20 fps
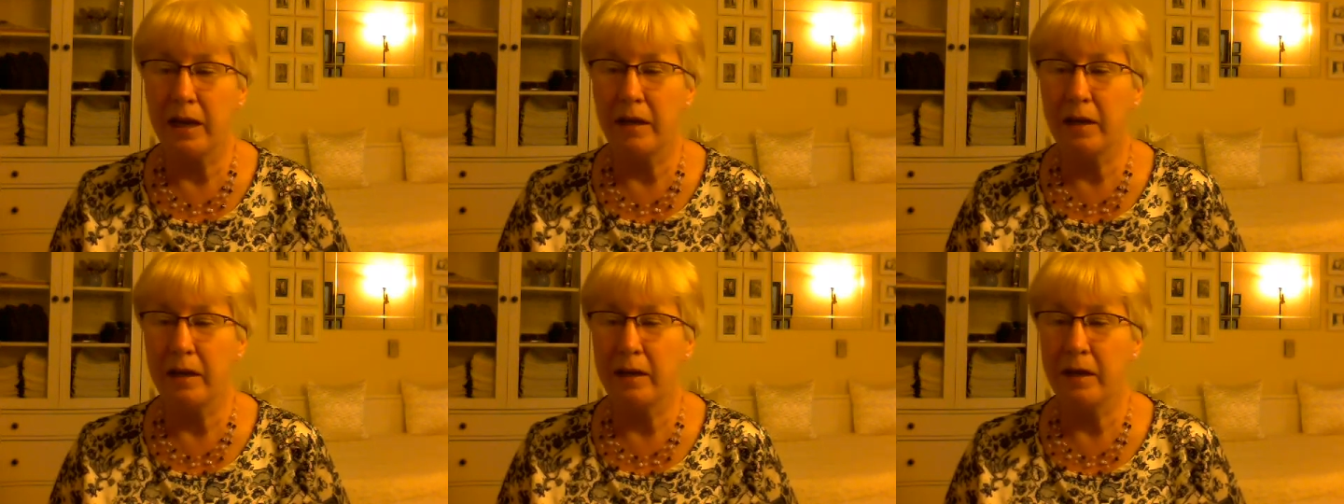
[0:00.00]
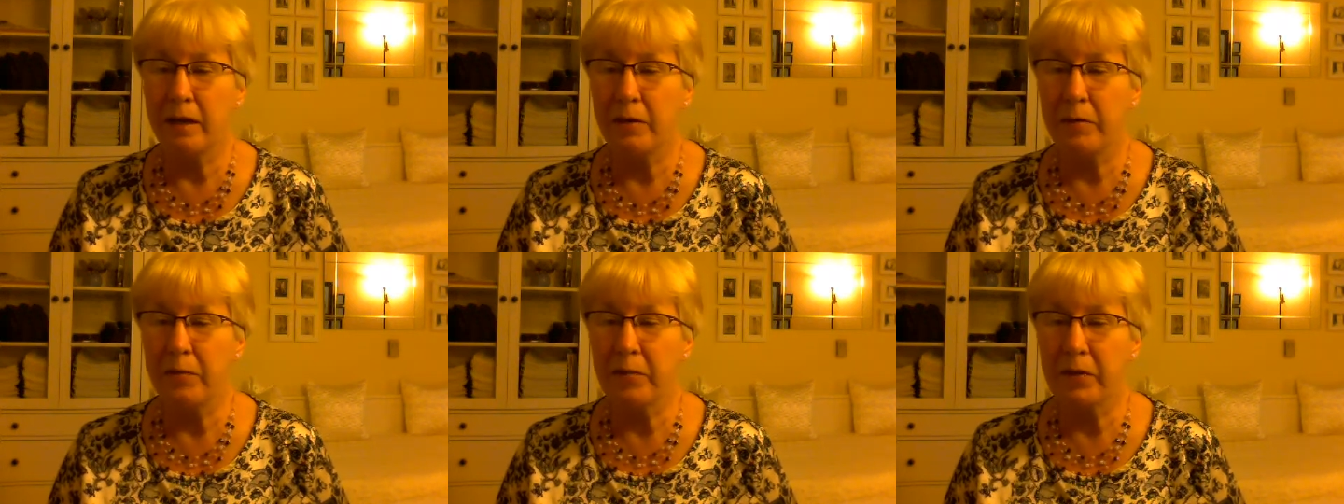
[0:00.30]

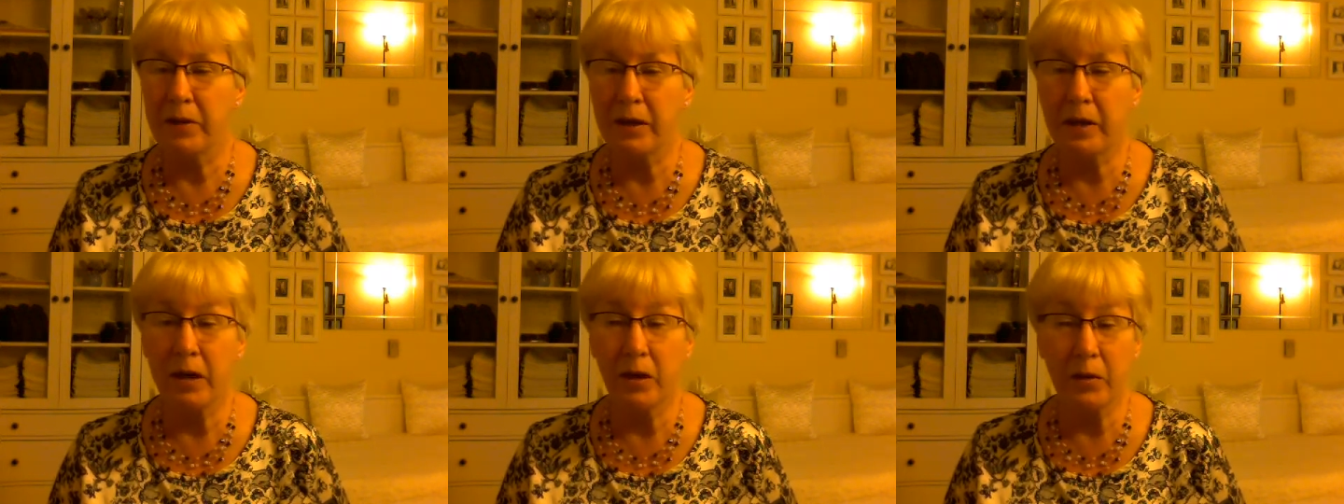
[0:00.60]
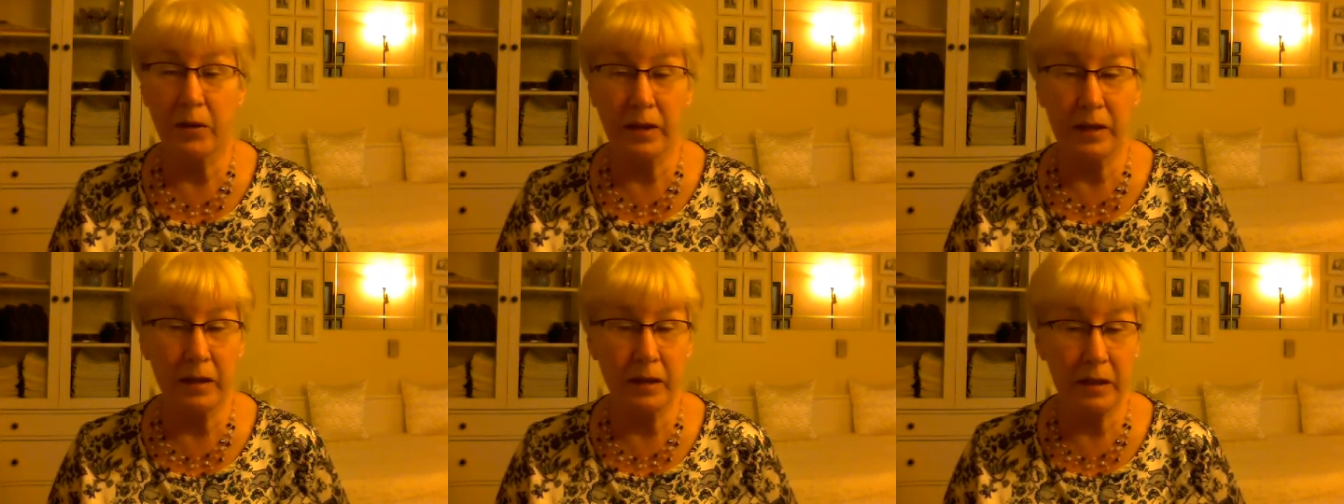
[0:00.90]

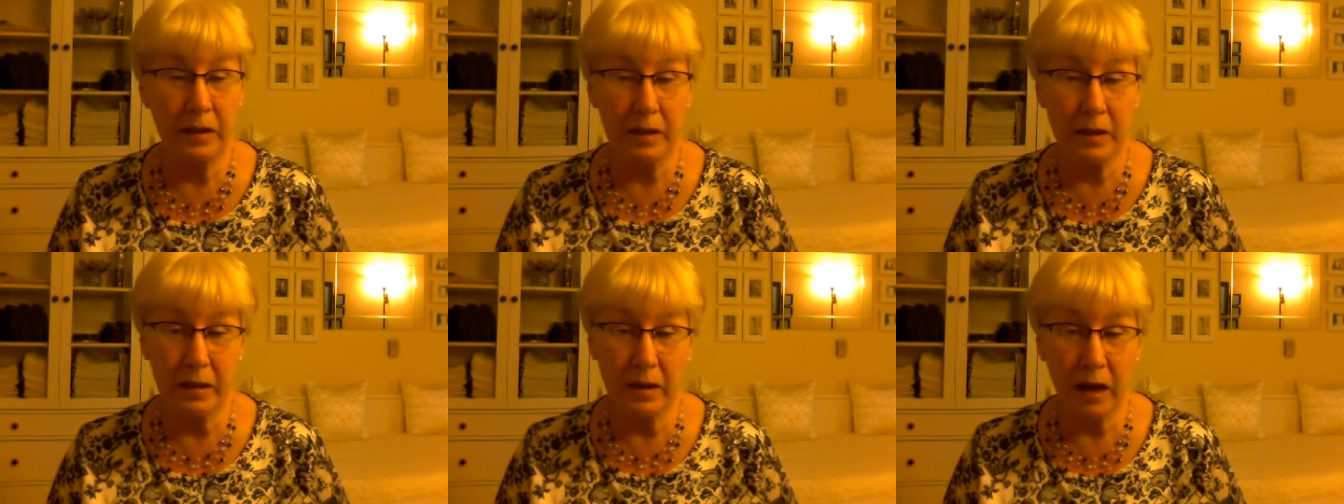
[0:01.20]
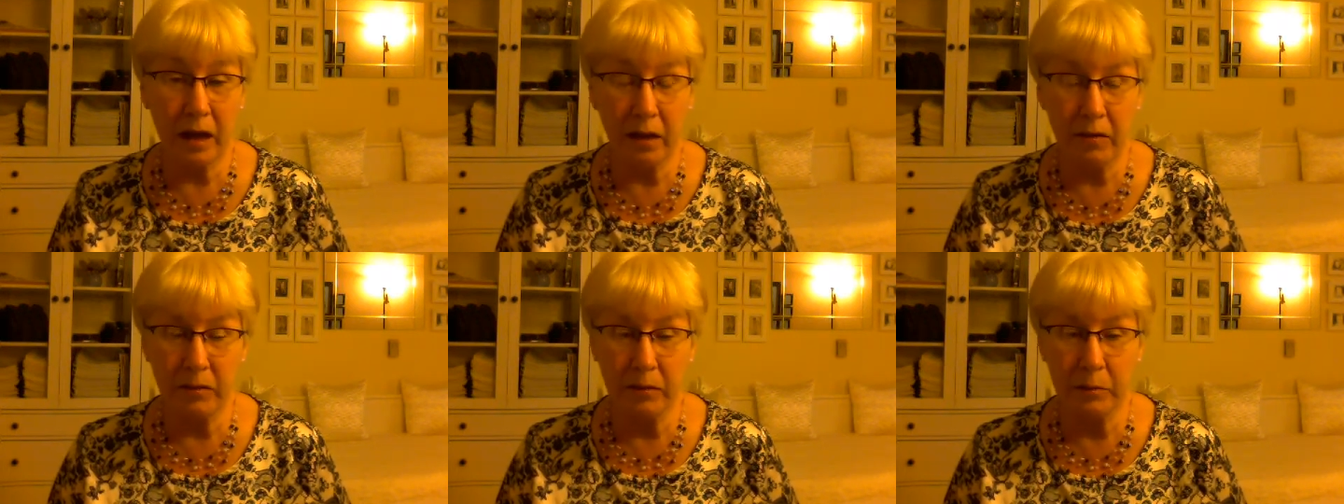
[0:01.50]
how Canadian
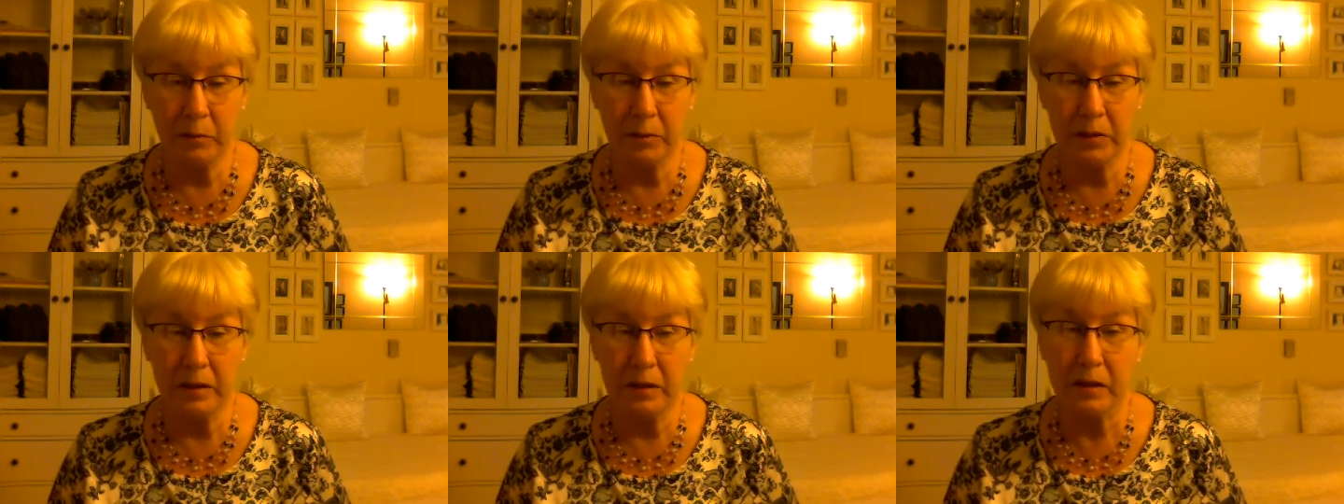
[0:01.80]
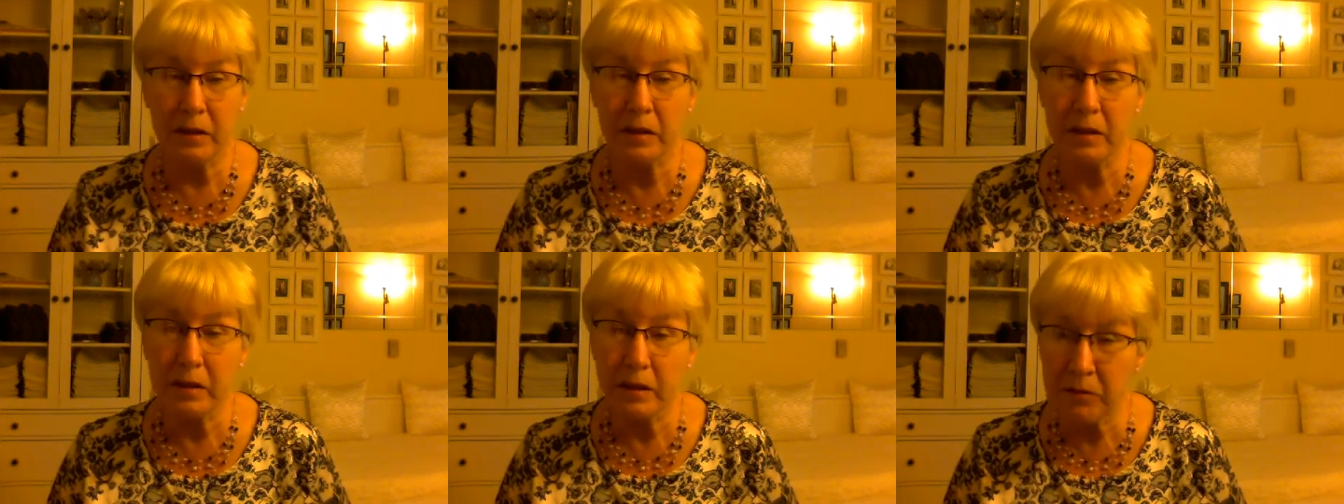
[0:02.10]
government
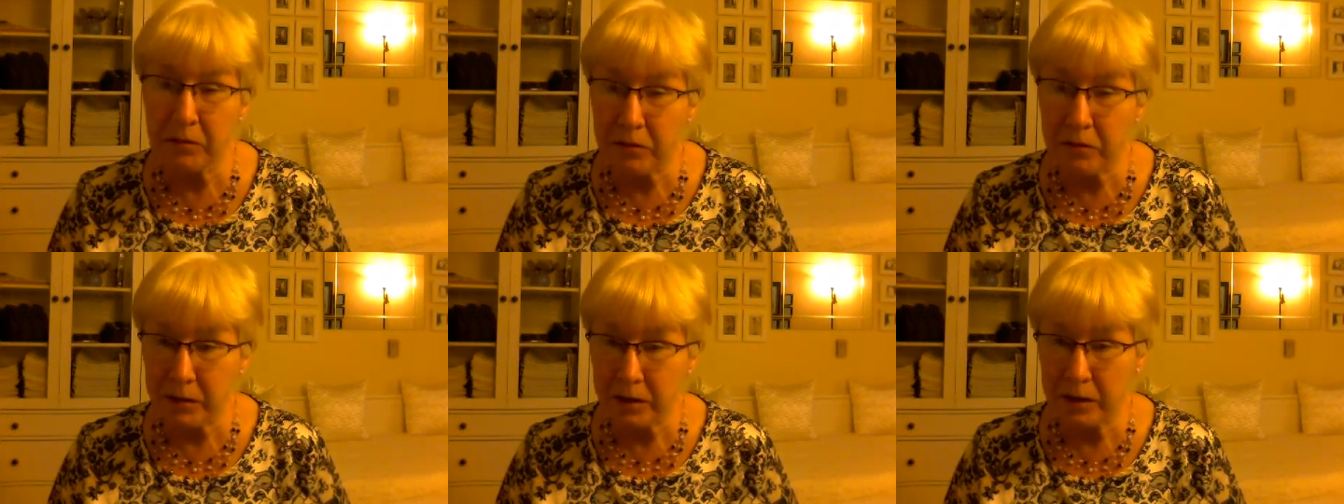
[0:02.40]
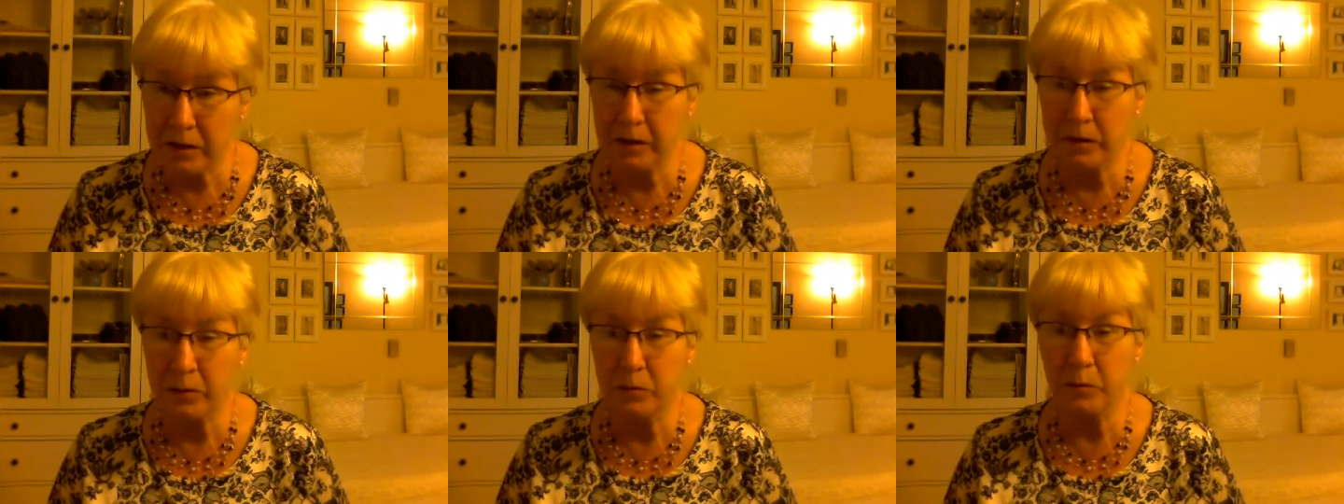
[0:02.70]

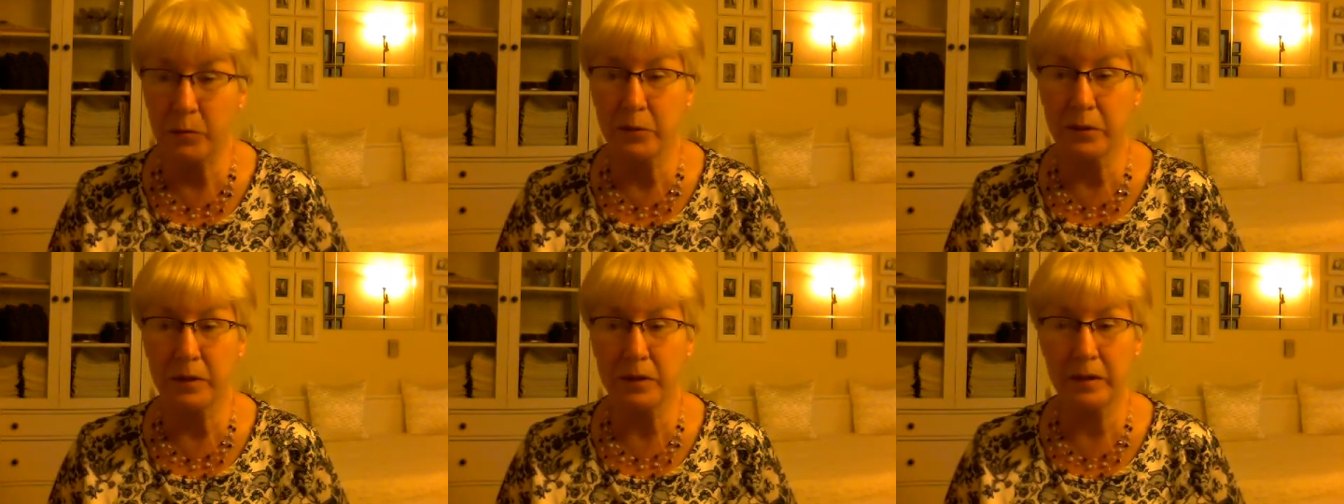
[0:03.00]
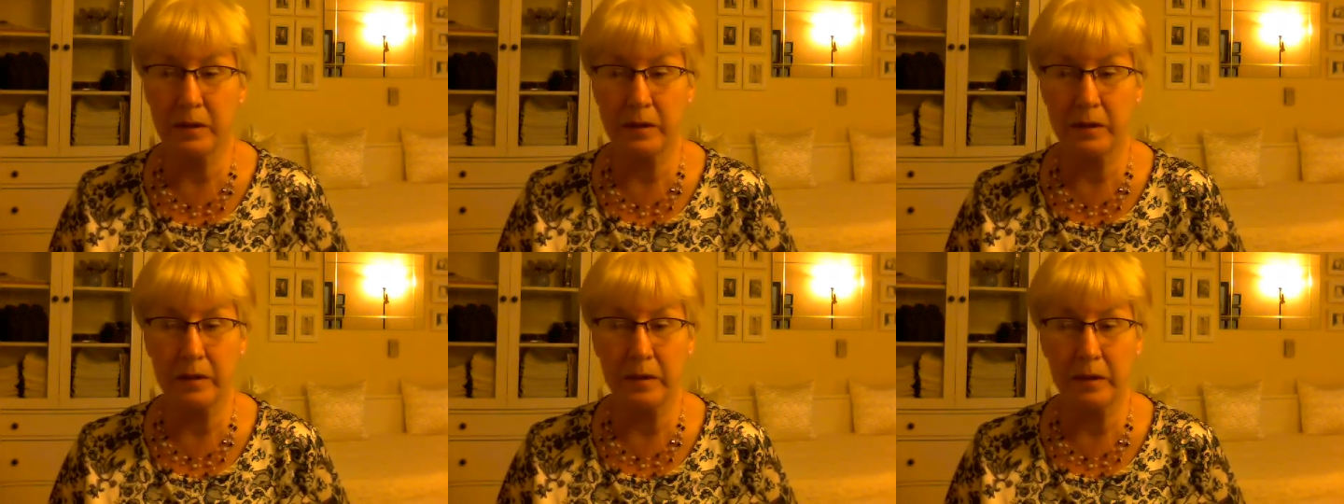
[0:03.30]
interfered
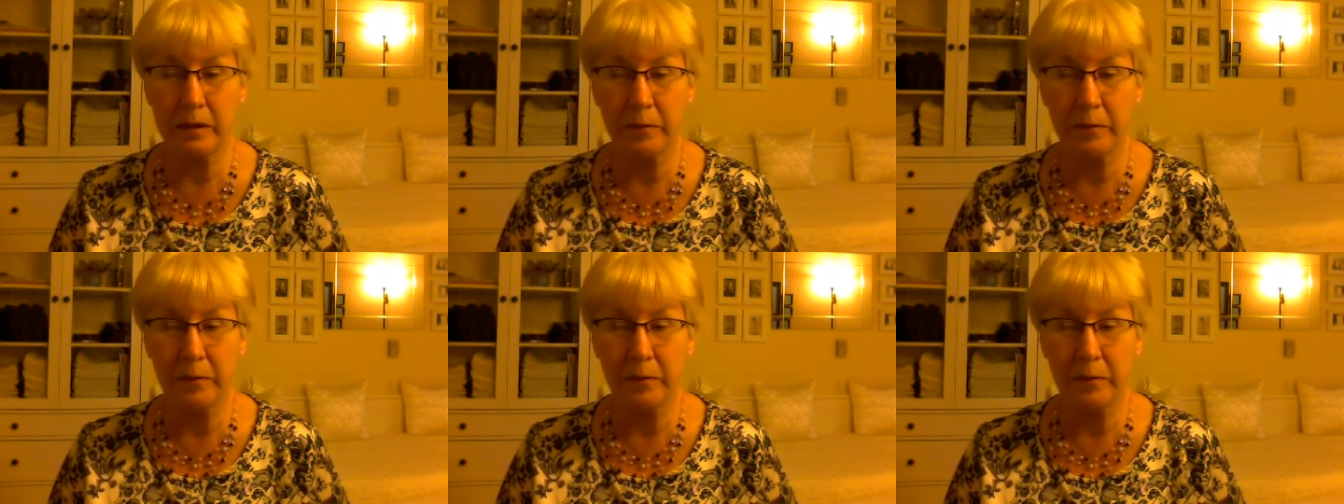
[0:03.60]
with